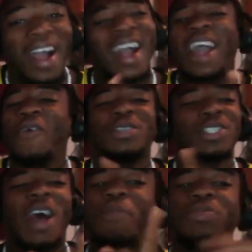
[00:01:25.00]
Can we just
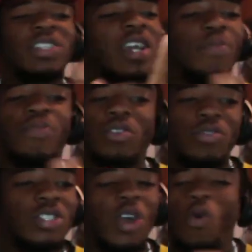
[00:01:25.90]
appreciate the
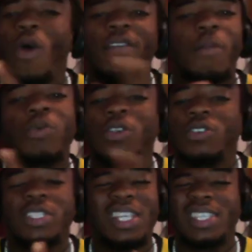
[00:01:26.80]
producer? Whoever
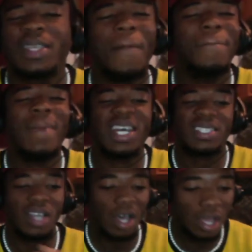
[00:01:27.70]
produced this,
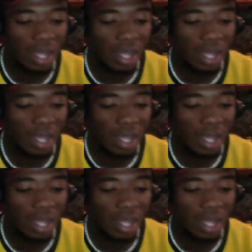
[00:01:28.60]
Maza.